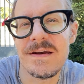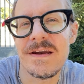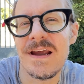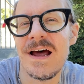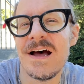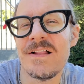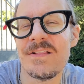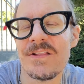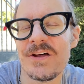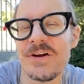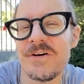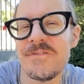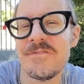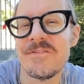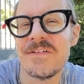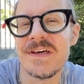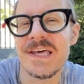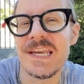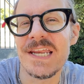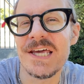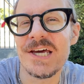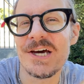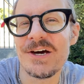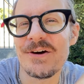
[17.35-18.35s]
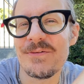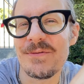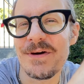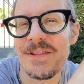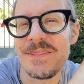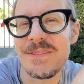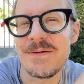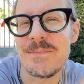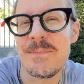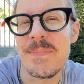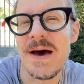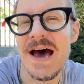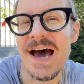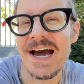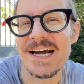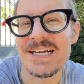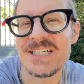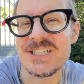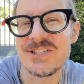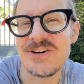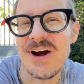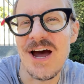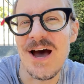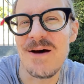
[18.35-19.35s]
a little video with the
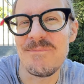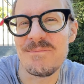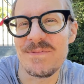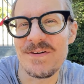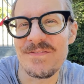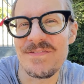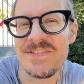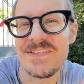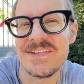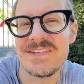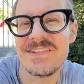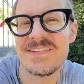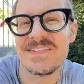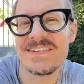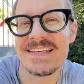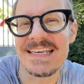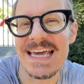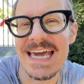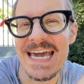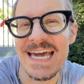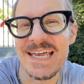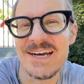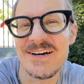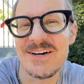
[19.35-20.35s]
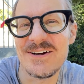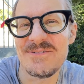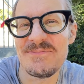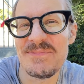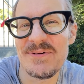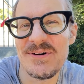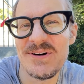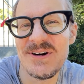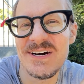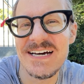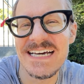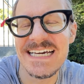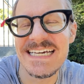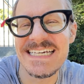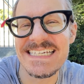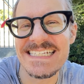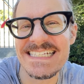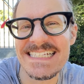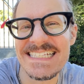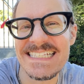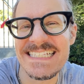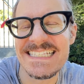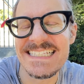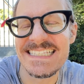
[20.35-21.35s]
backdrop of the skater
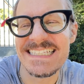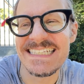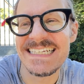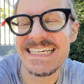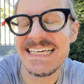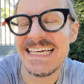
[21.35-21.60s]
boys.